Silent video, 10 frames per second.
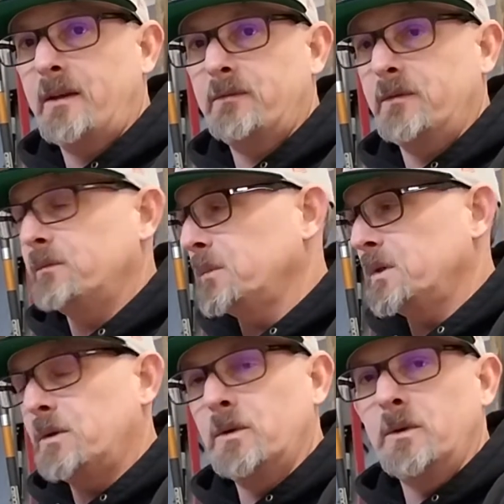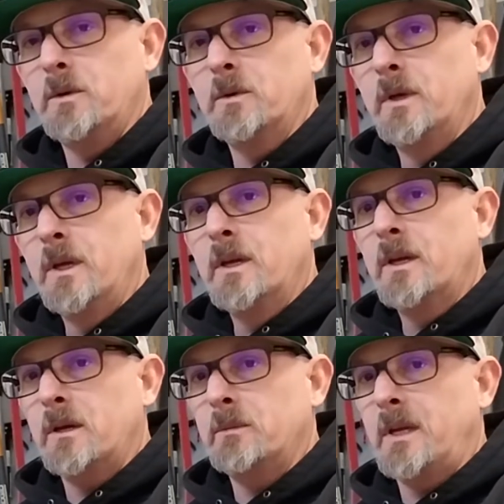of material
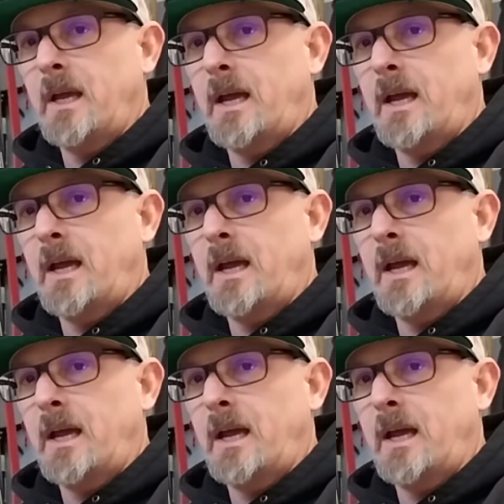coming